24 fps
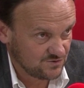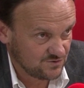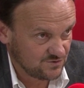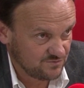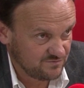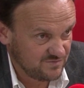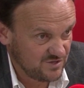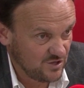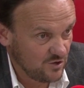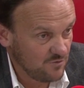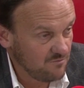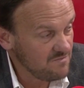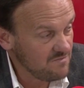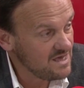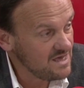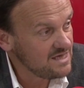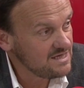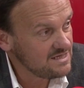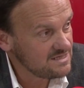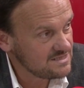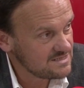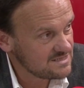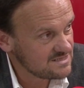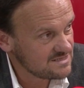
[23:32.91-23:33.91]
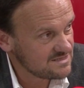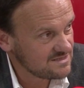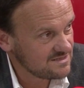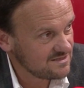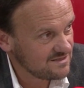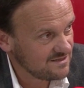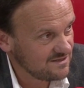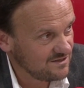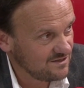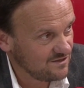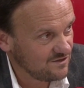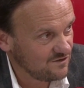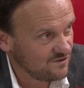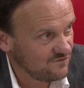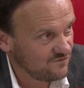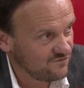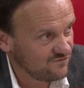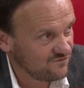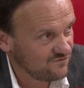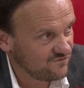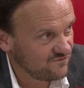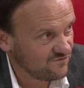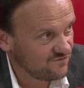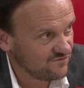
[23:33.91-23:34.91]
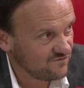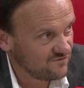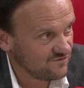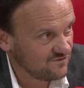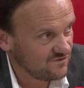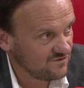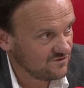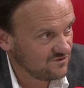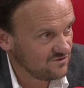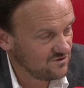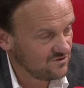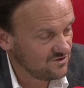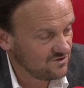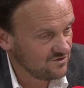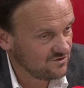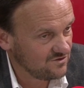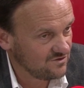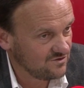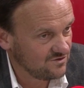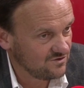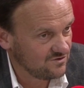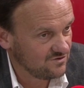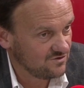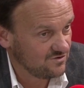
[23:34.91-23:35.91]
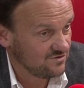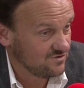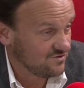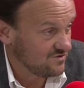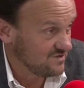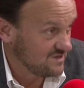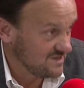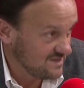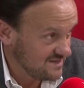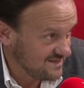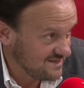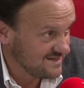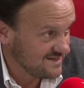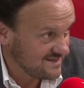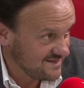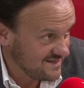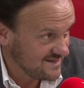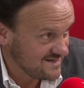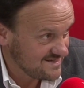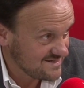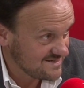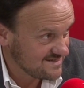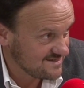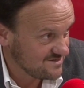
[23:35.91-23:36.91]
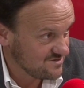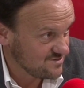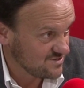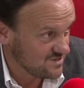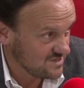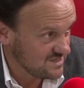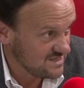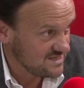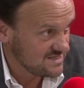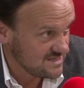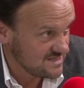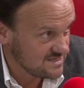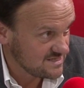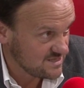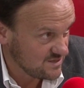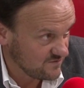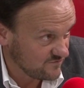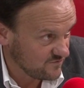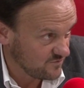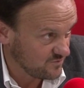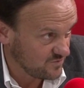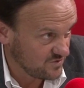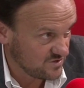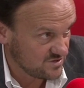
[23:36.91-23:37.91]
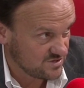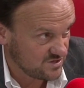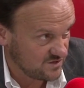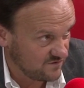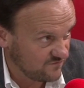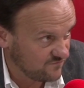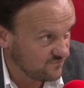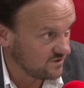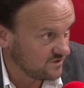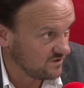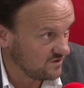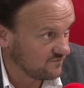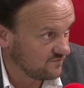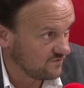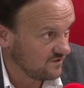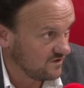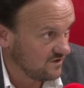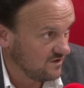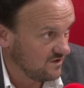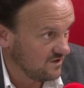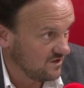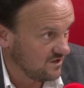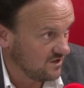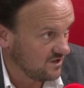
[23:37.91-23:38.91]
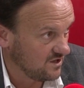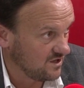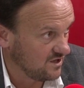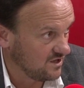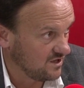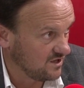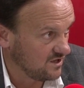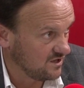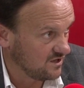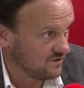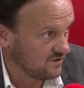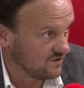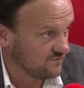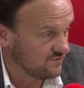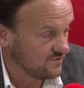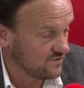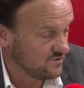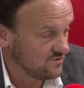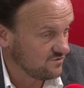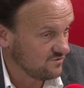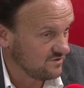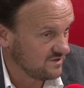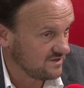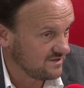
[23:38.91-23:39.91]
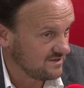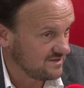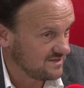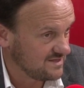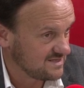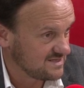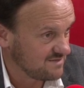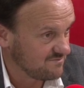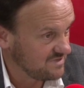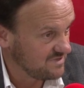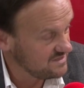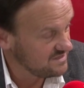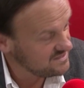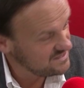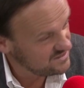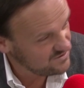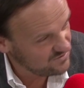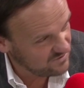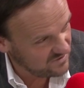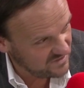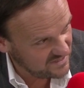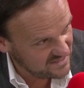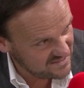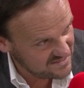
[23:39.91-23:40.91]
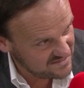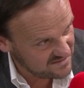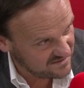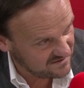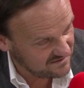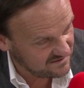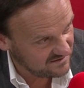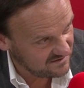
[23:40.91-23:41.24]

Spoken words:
be amazed of the uniqueness, the unicity of the person in front of you, and his ability to listen.